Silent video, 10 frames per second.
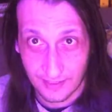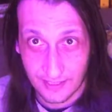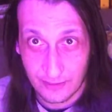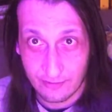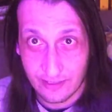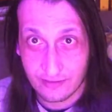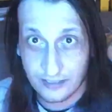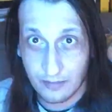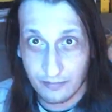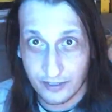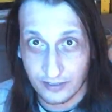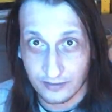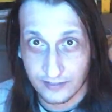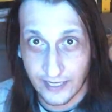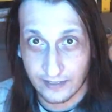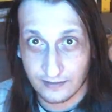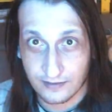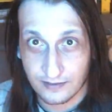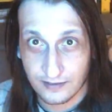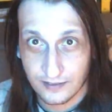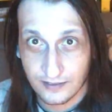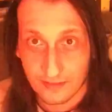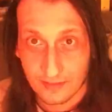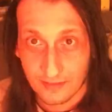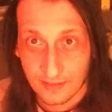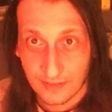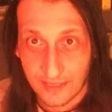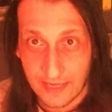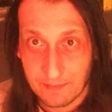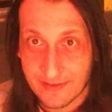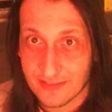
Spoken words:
You need something that it makes a